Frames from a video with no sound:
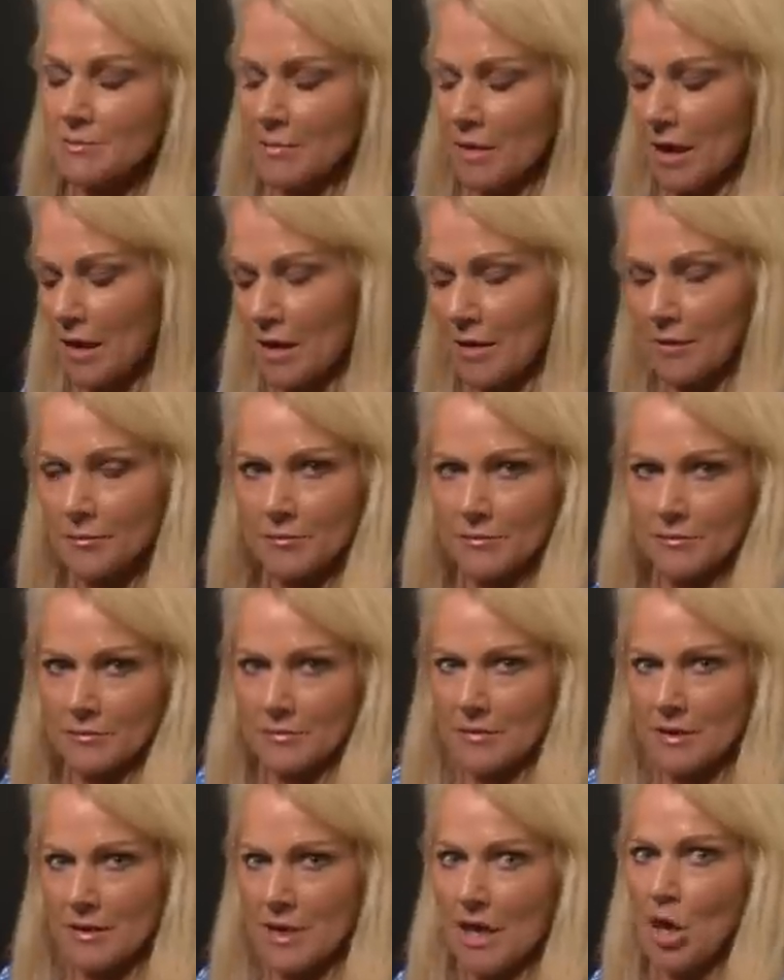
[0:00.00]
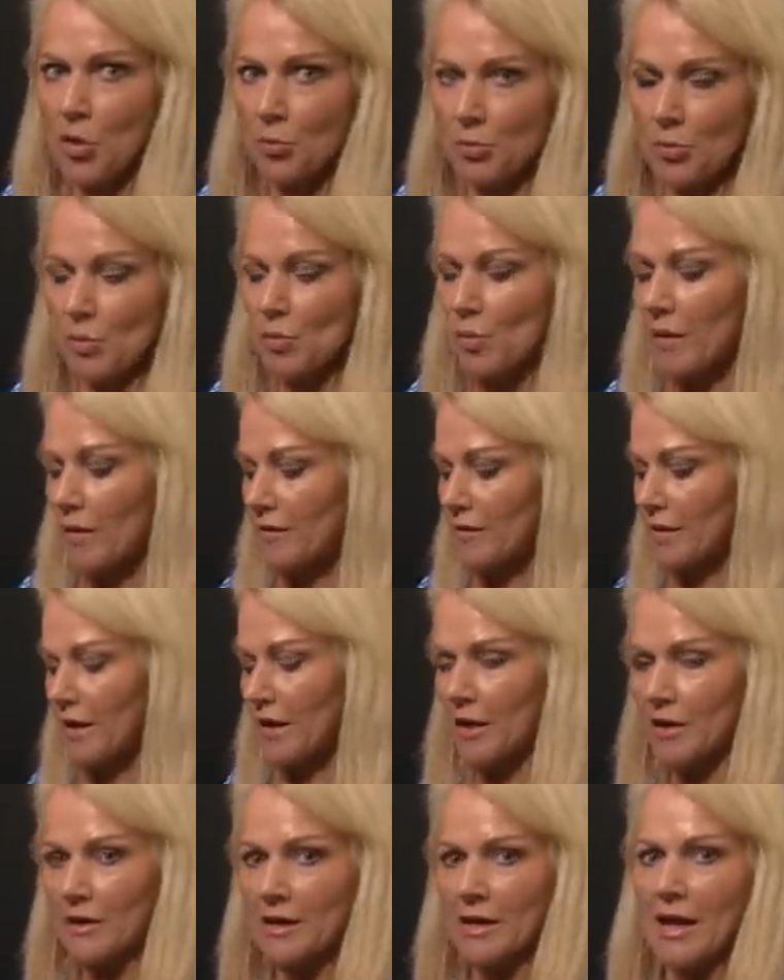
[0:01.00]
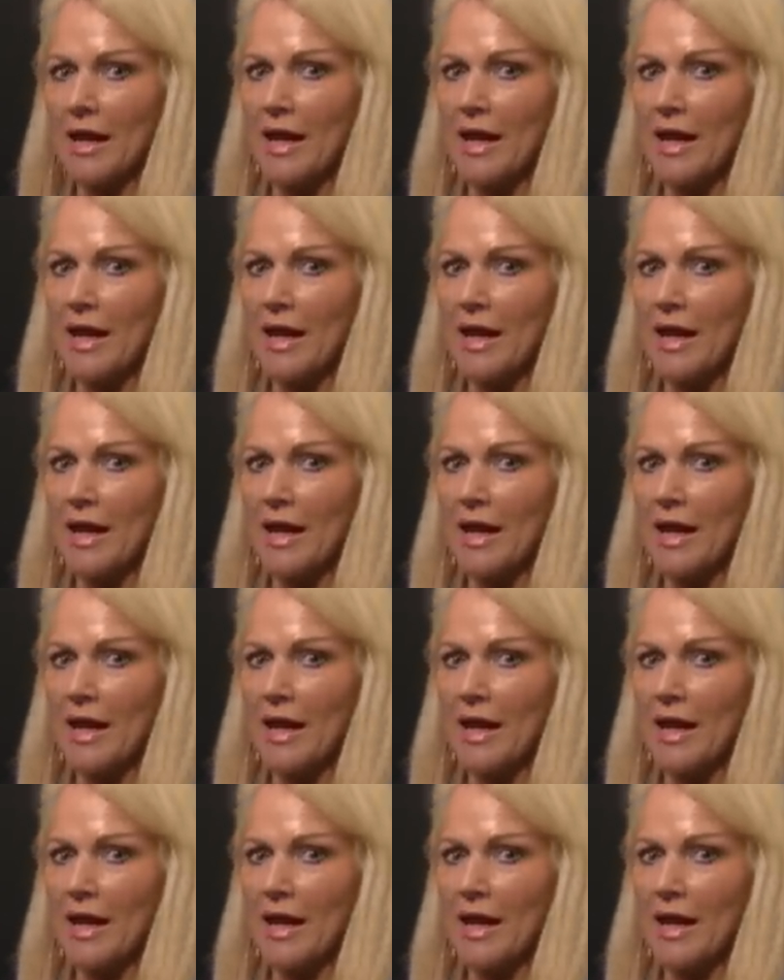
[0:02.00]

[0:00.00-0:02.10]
um, help you want there.